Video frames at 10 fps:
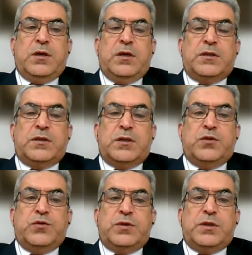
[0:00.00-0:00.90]
is
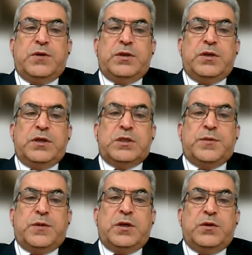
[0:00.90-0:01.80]
reduced nowadays
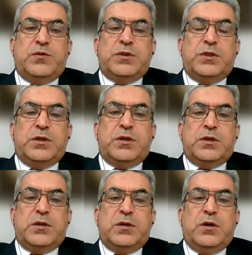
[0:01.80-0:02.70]
by using
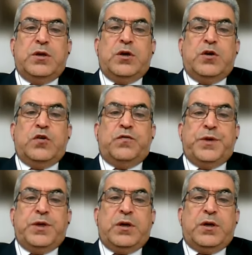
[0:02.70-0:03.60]
of
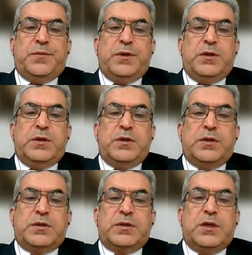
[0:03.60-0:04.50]
PRP,
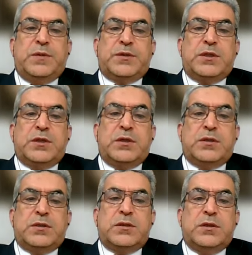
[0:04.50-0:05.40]
stem
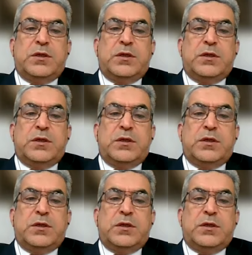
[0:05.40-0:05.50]
cells,